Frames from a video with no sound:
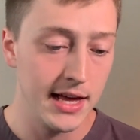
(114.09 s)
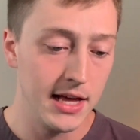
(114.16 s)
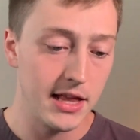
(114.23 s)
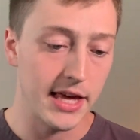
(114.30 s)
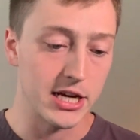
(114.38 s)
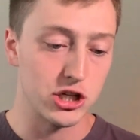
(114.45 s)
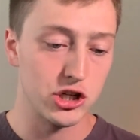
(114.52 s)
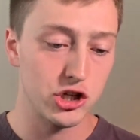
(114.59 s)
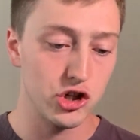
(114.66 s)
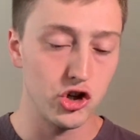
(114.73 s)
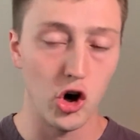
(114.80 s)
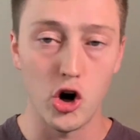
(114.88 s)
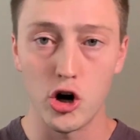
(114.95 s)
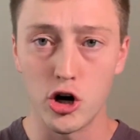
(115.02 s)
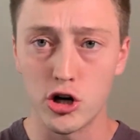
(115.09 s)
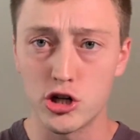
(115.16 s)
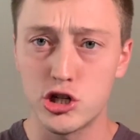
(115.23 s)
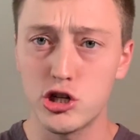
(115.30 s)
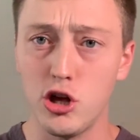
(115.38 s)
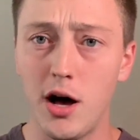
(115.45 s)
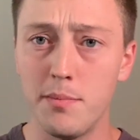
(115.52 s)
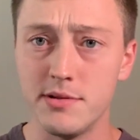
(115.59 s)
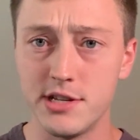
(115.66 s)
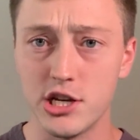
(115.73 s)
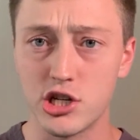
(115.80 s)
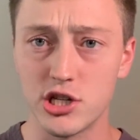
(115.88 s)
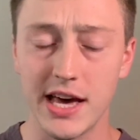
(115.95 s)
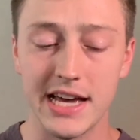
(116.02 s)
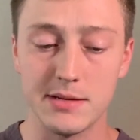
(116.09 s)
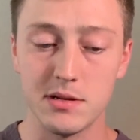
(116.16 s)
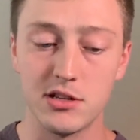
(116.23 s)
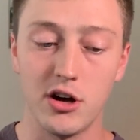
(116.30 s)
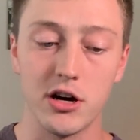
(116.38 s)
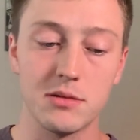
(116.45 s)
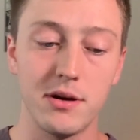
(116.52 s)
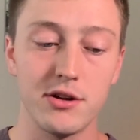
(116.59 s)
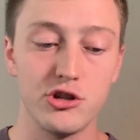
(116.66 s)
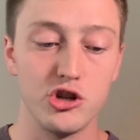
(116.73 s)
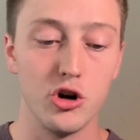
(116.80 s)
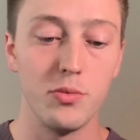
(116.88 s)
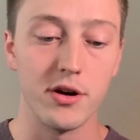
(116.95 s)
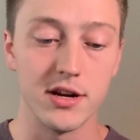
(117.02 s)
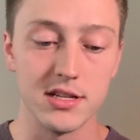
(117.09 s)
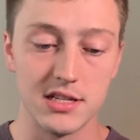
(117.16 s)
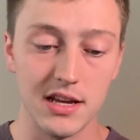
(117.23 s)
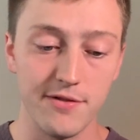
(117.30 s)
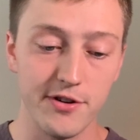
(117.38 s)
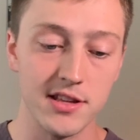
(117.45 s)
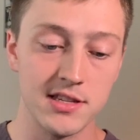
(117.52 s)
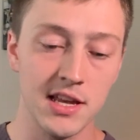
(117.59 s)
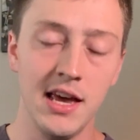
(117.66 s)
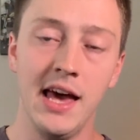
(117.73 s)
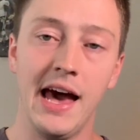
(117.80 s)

like star slot position that has been talked about in Joe Barry's defense.